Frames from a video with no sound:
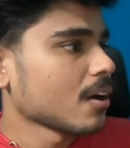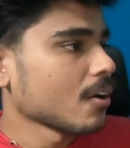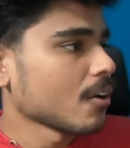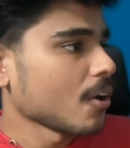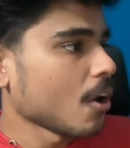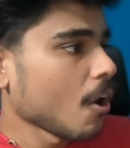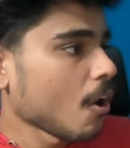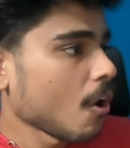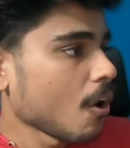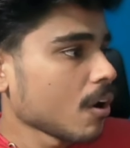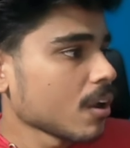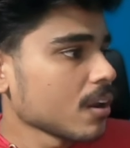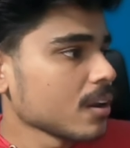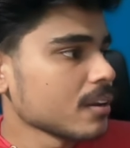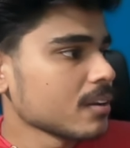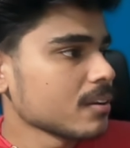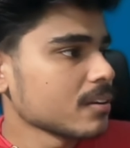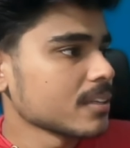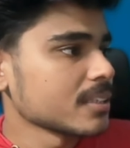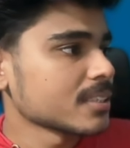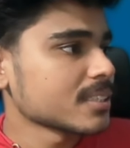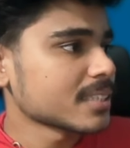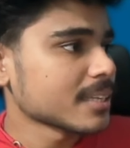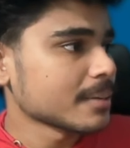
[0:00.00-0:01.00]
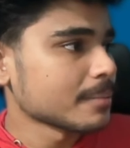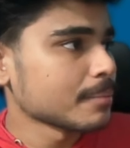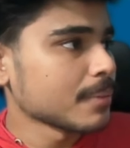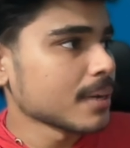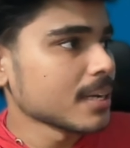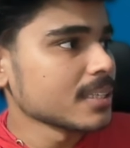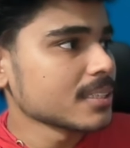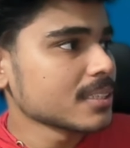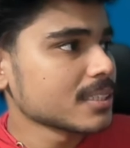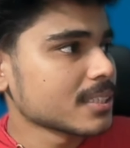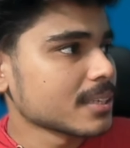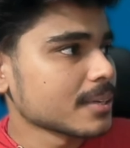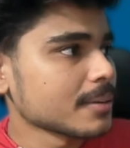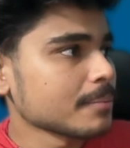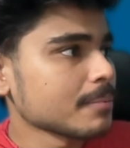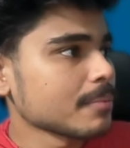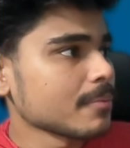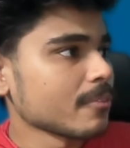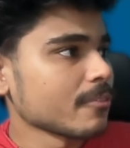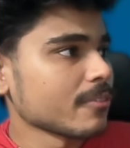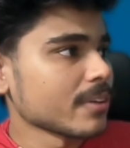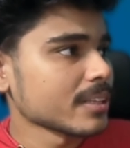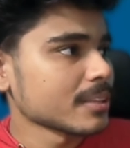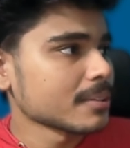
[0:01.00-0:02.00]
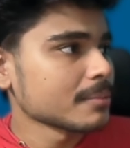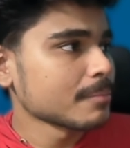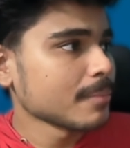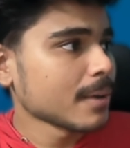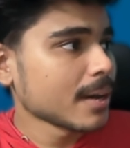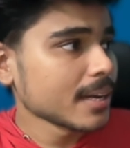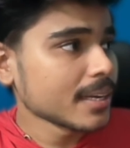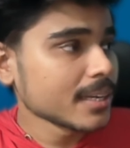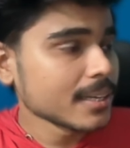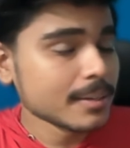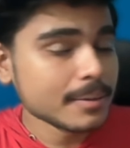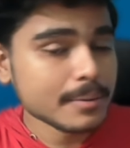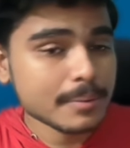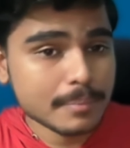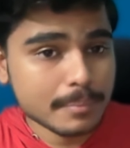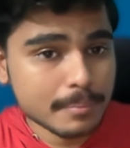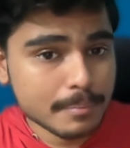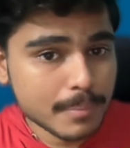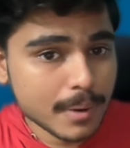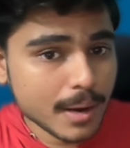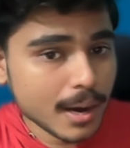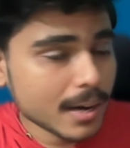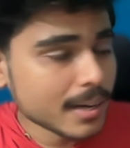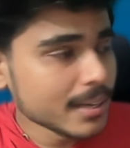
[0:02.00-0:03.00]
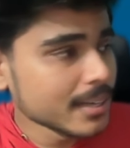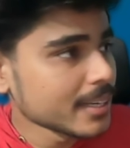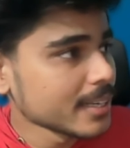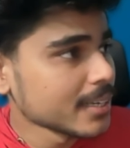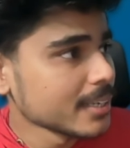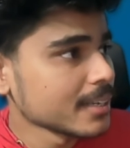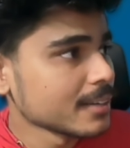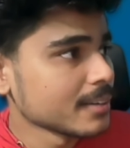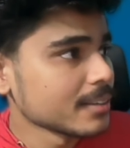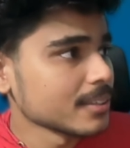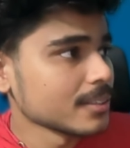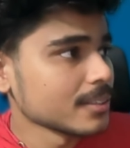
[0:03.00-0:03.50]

all step by step with my branded